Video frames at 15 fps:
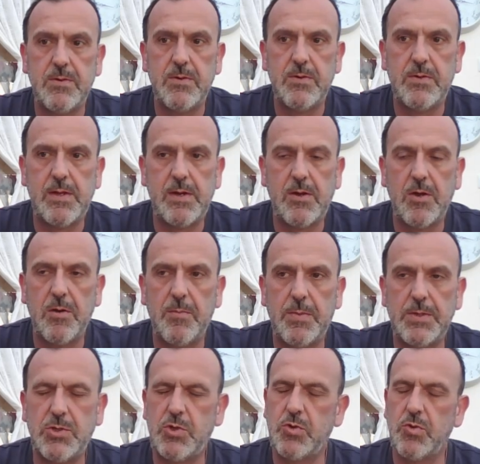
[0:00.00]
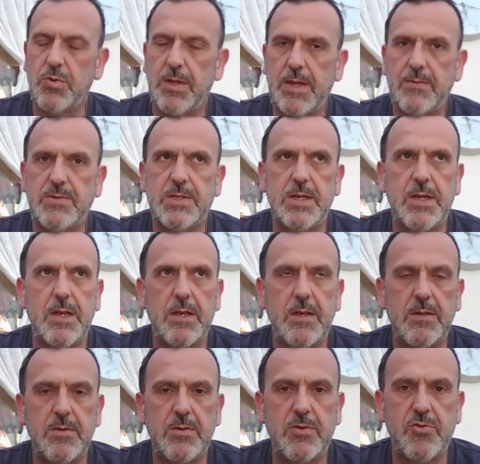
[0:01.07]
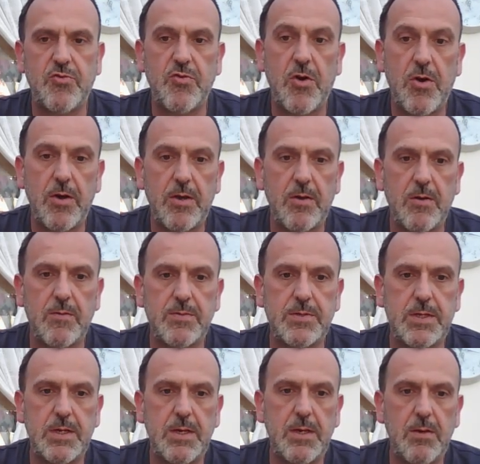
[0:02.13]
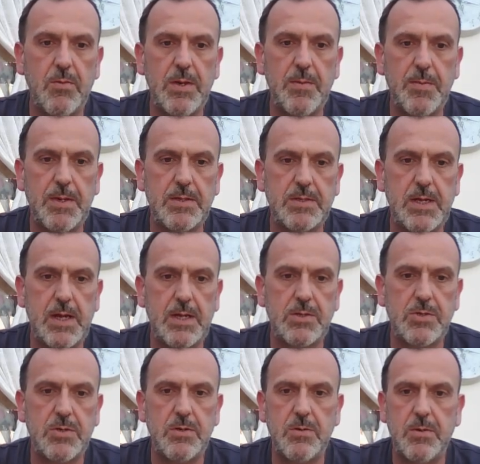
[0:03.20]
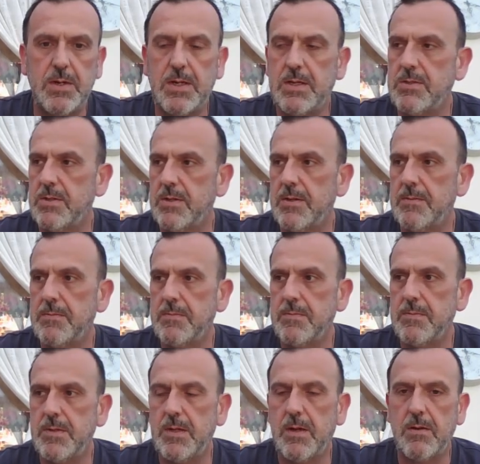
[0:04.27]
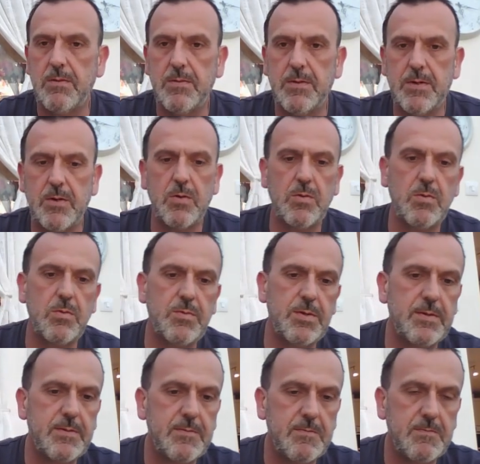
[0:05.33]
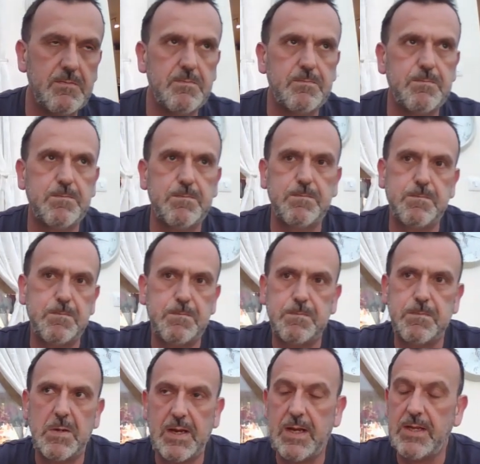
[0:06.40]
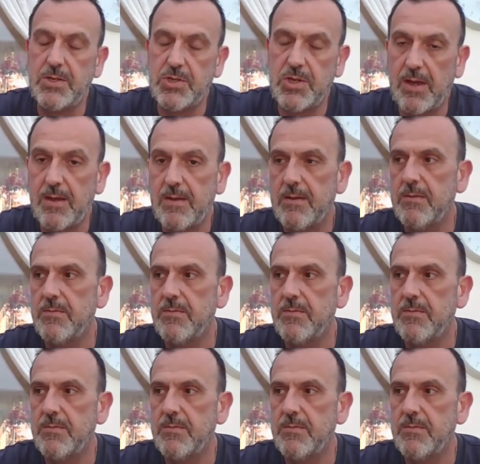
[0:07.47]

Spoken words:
they're going to be sure that they've seen it cry. Obviously, a weeping statue is, an old cliche of